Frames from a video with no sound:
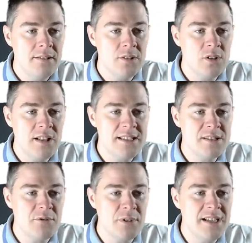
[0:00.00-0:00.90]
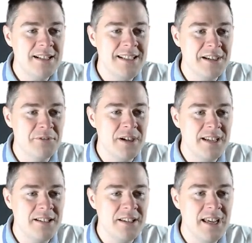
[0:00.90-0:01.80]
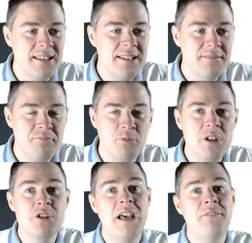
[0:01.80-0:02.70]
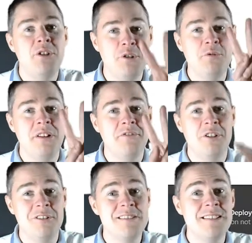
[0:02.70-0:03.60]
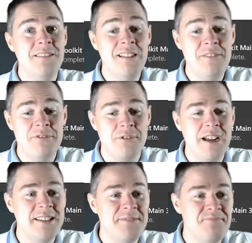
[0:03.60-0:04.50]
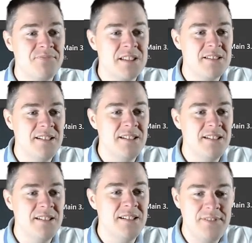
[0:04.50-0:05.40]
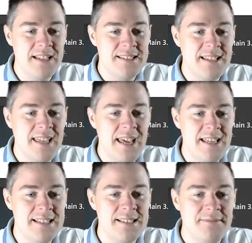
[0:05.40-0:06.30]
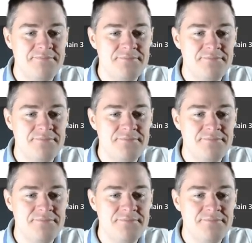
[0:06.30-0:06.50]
so let's right click and run it again. We should have 2 defers left, right. So let's see if that's the case.